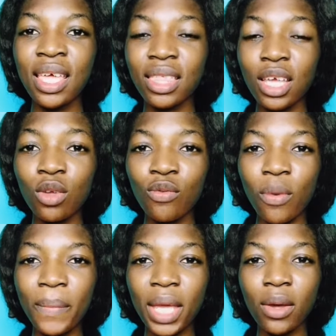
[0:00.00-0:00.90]
Thank you for
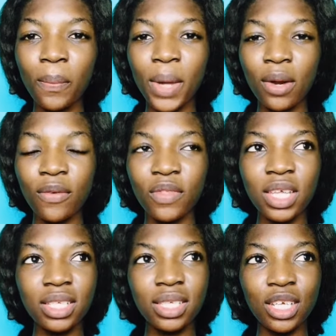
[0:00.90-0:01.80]
being a part of
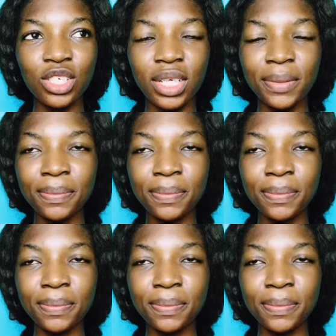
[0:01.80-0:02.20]
this session.